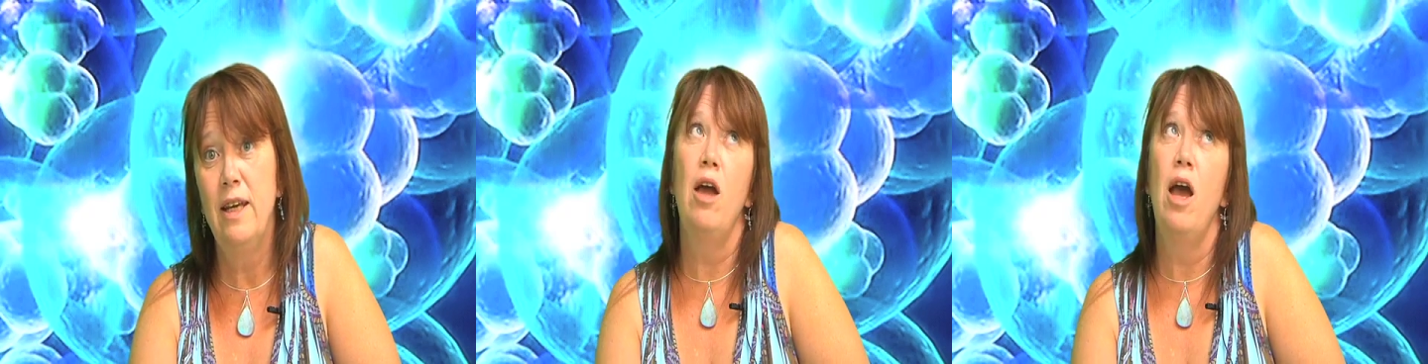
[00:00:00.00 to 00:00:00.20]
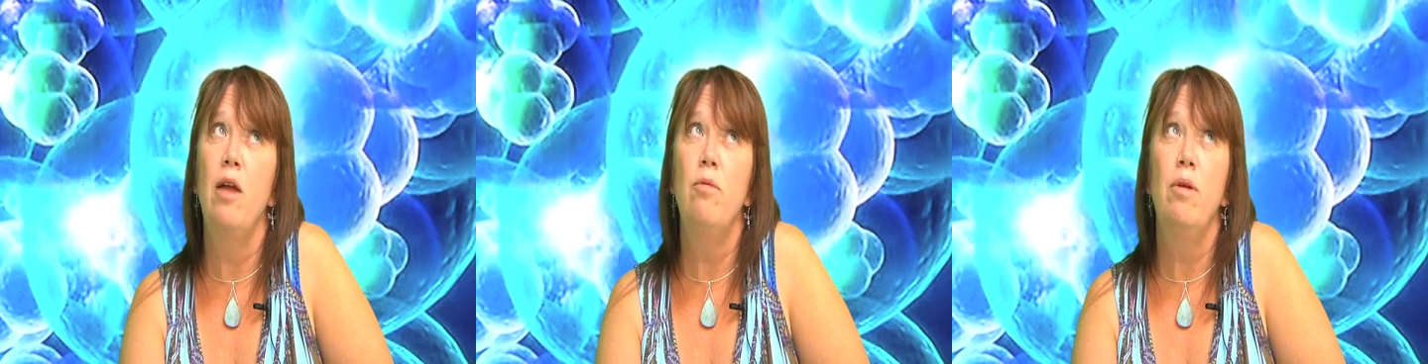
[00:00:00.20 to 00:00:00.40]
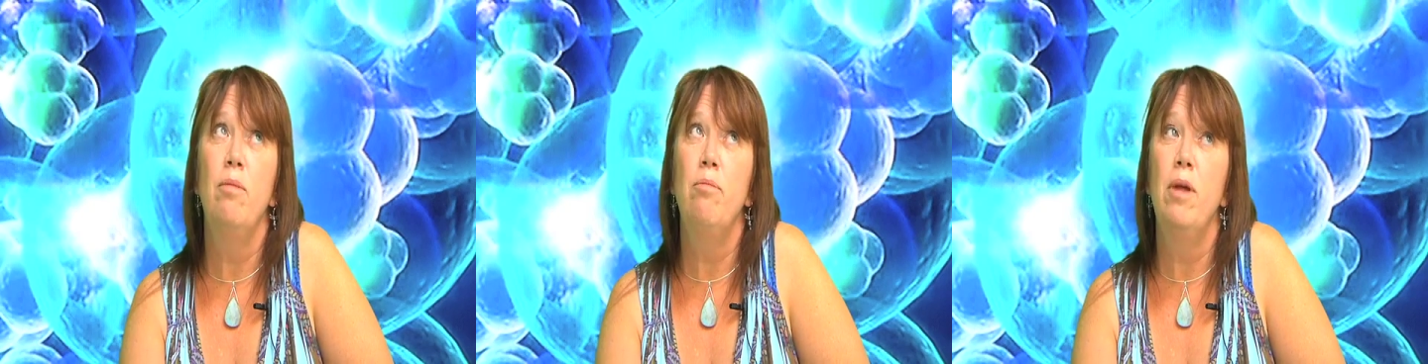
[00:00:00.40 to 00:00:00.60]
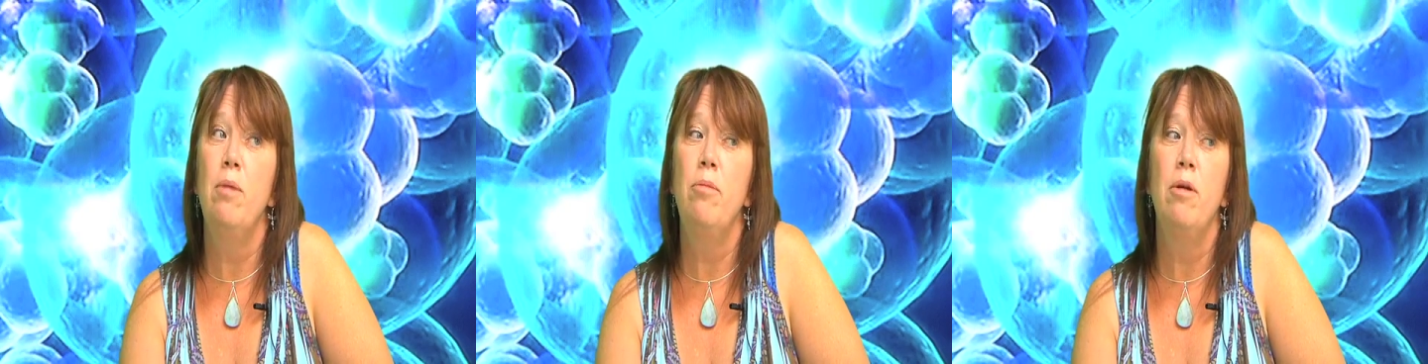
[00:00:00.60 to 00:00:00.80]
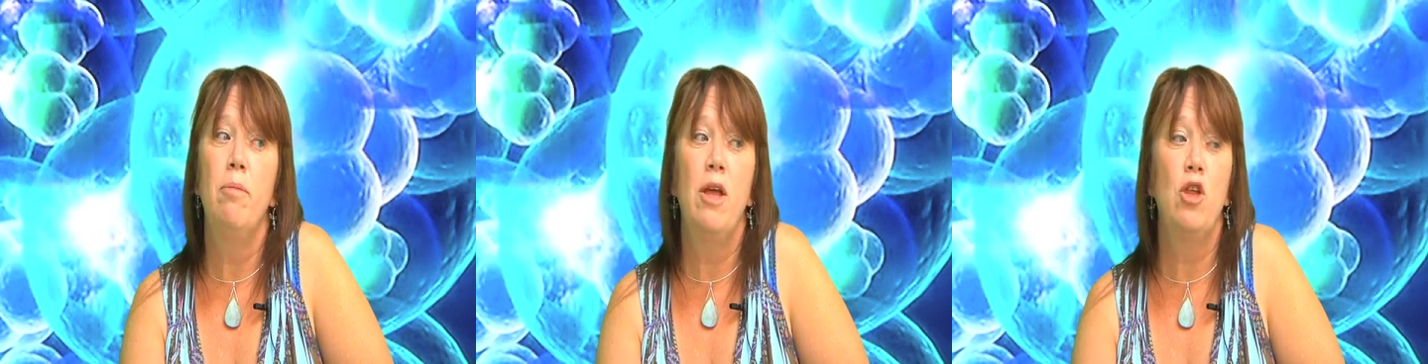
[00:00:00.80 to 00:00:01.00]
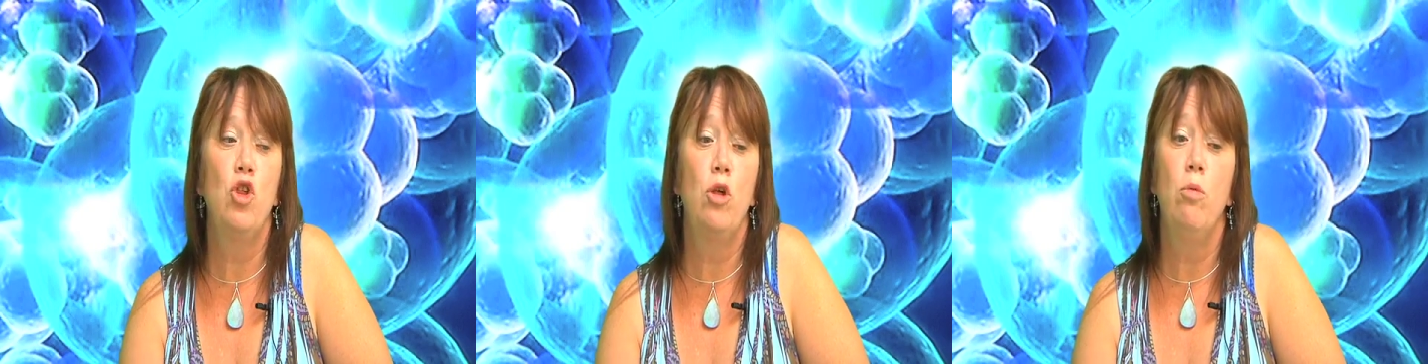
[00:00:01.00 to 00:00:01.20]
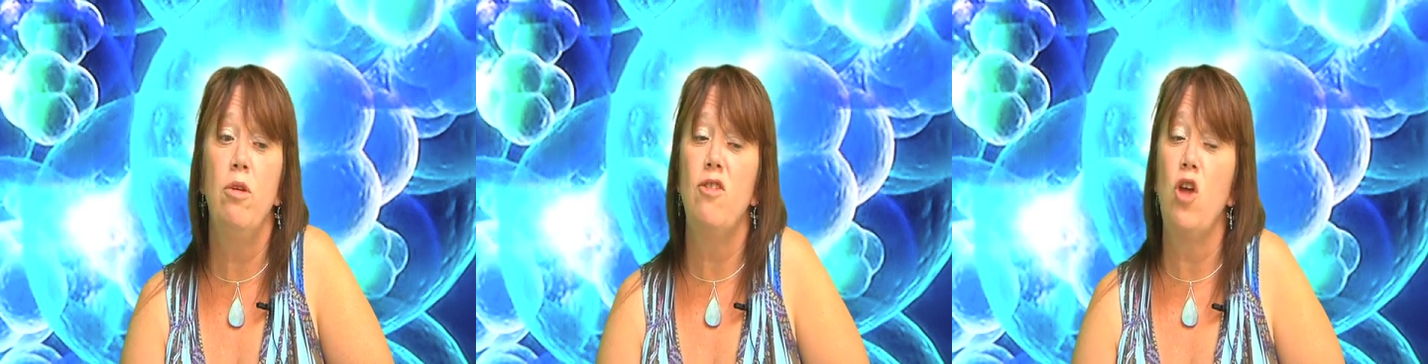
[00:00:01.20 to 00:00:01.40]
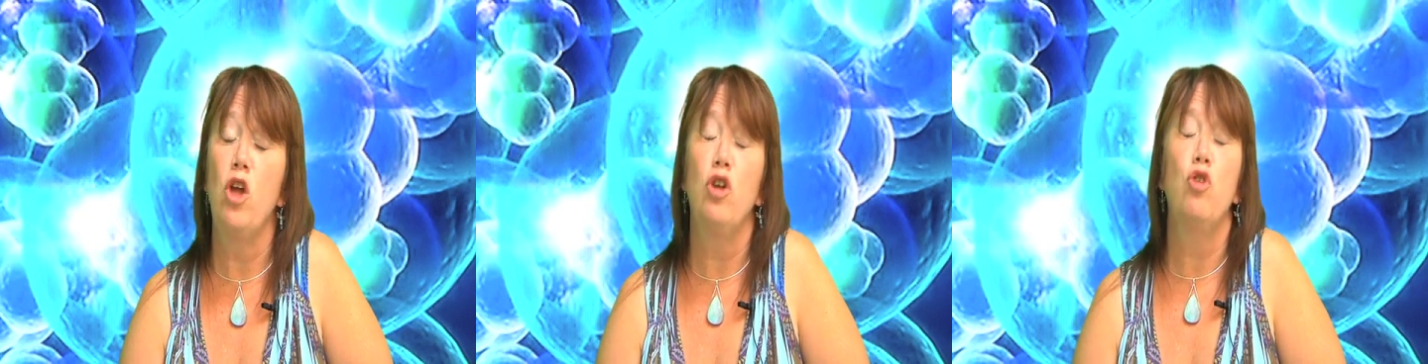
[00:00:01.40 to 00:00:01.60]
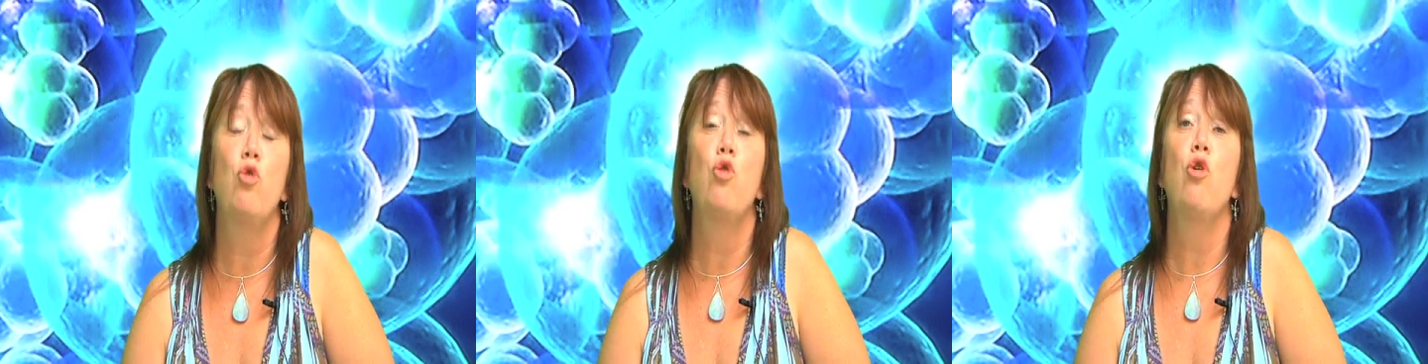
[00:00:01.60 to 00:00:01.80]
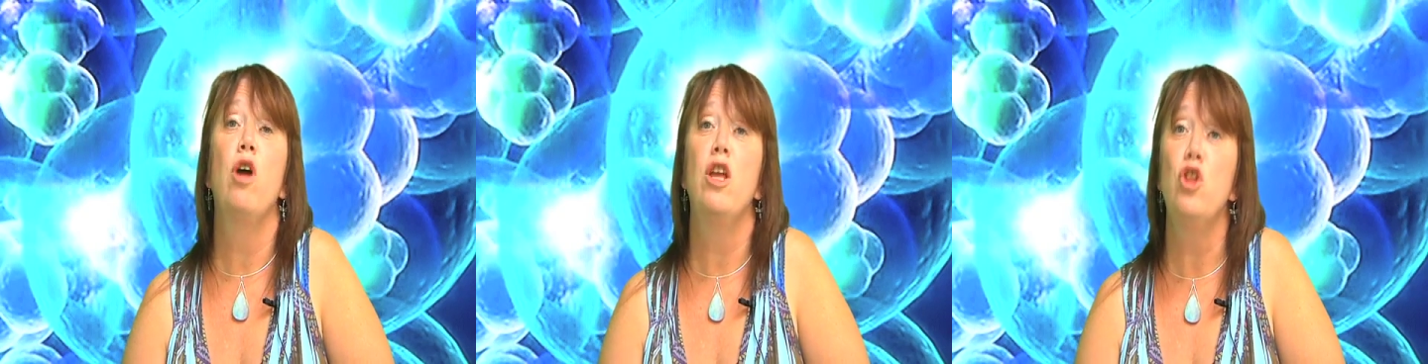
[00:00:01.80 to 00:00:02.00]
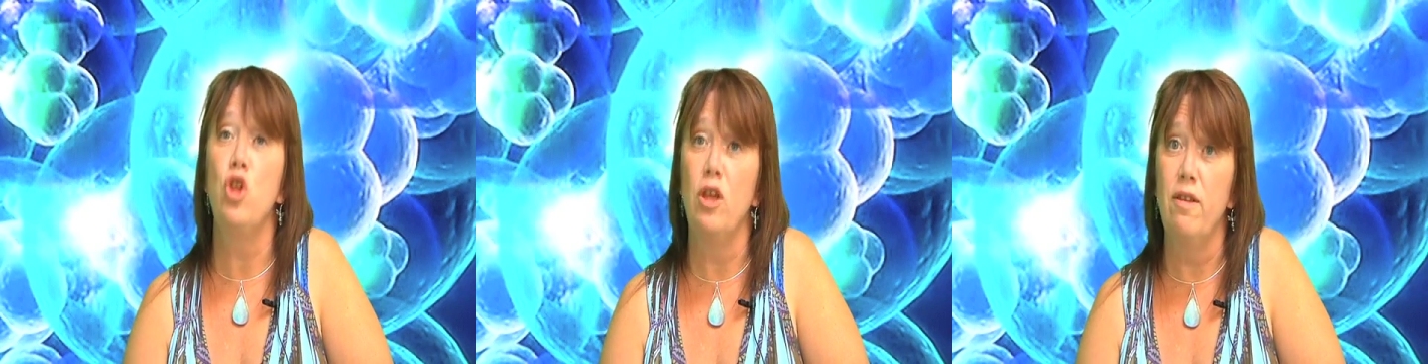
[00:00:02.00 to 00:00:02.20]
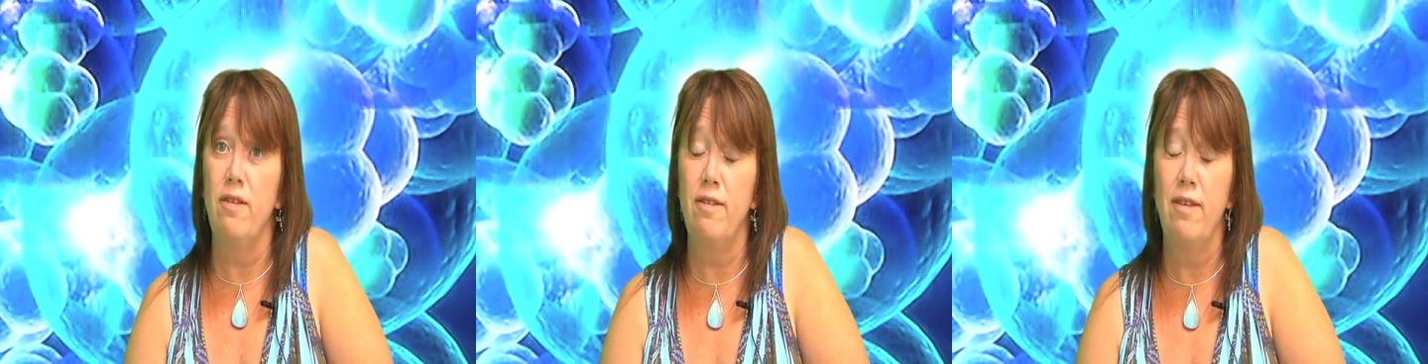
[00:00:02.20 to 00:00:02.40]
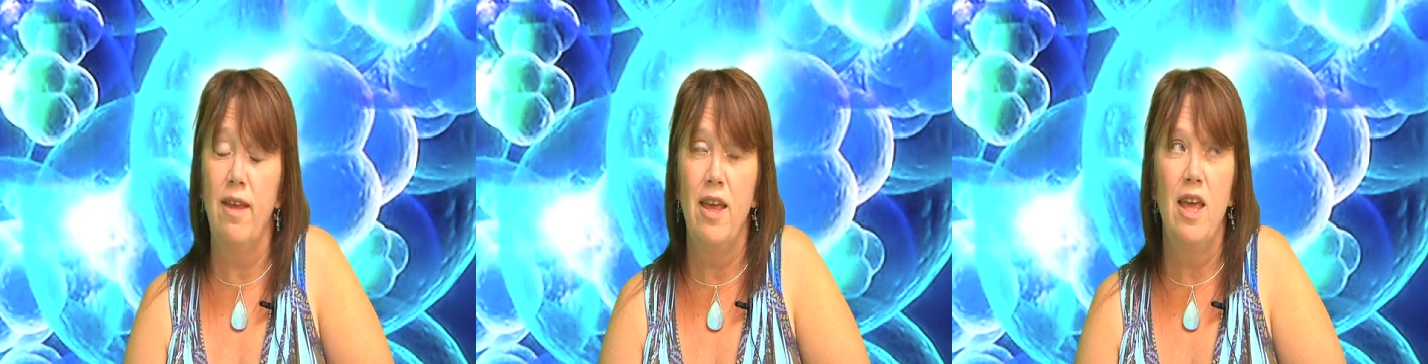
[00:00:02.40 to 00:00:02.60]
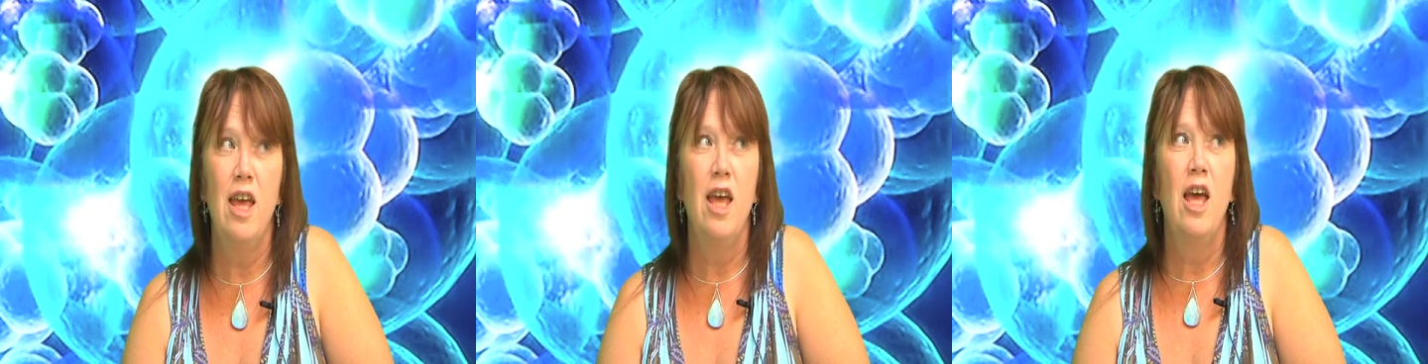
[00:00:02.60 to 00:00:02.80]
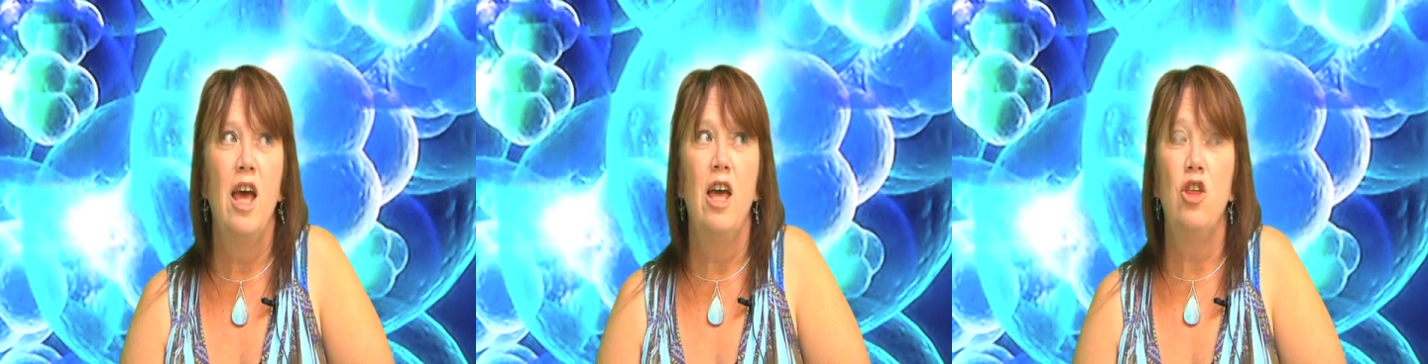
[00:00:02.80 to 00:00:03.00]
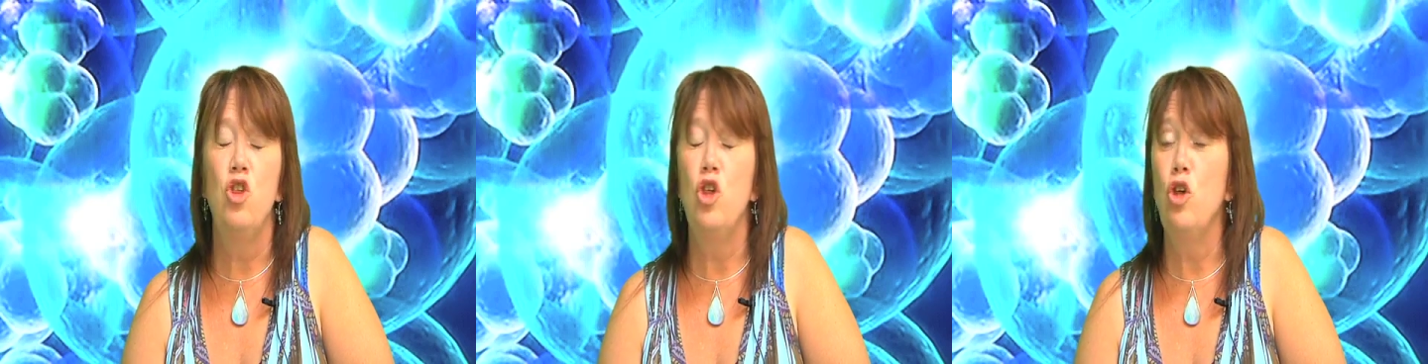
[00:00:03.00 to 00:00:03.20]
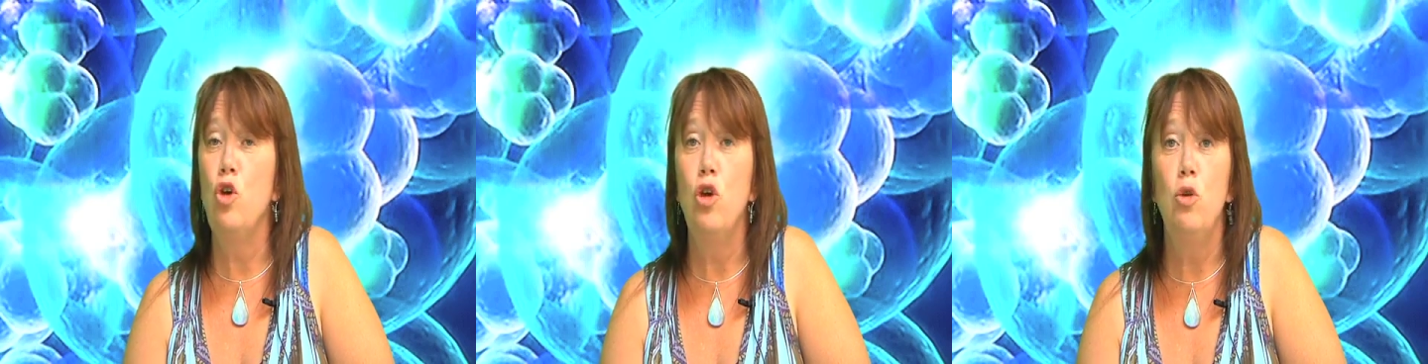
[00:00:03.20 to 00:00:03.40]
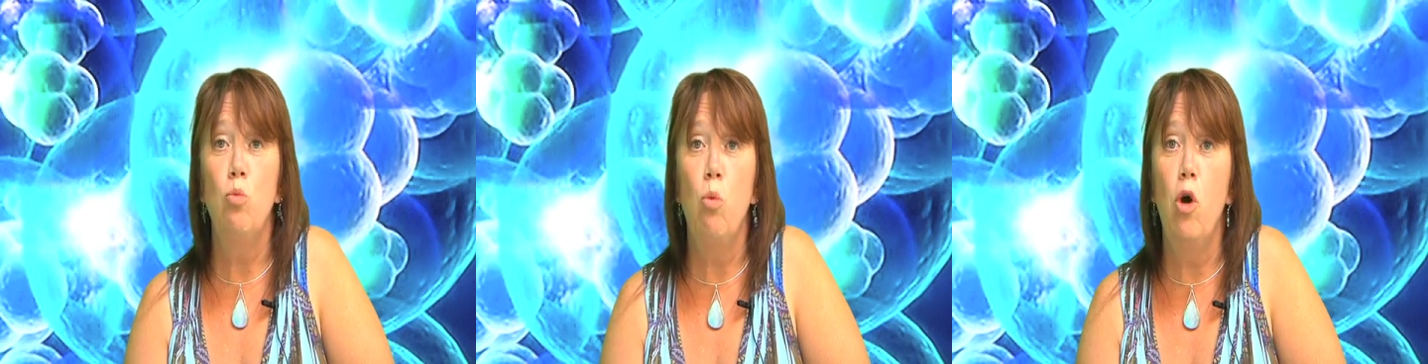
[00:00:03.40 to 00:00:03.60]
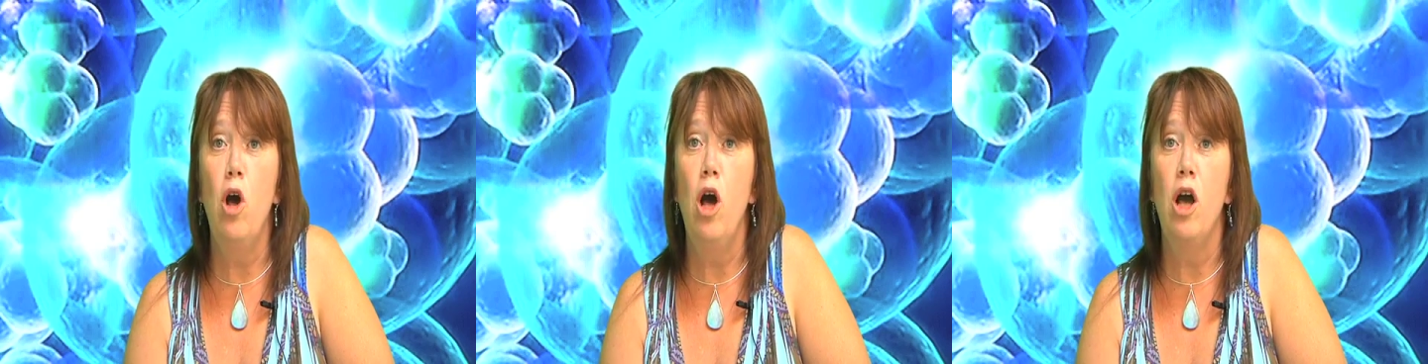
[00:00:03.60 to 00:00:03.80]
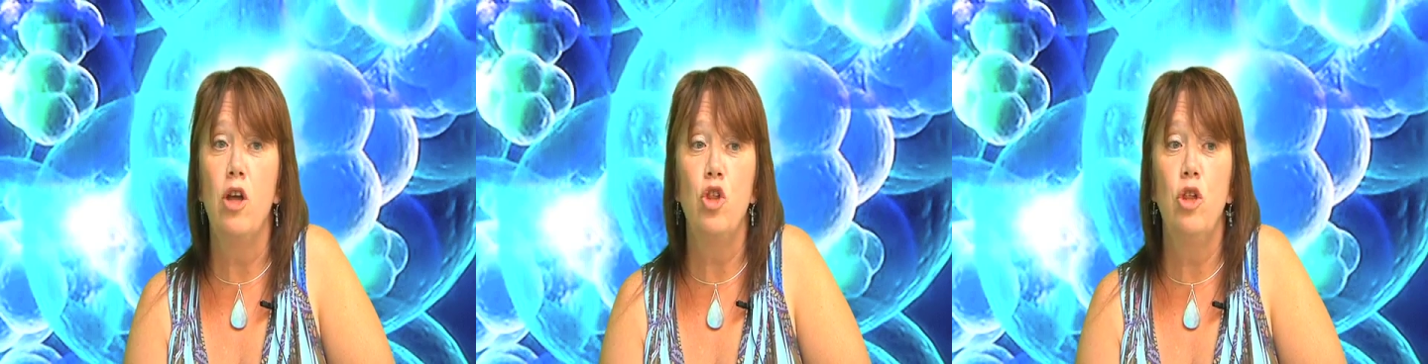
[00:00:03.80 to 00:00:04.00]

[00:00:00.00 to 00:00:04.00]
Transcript: I remember, man, she was on crutches, and she couldn't walk.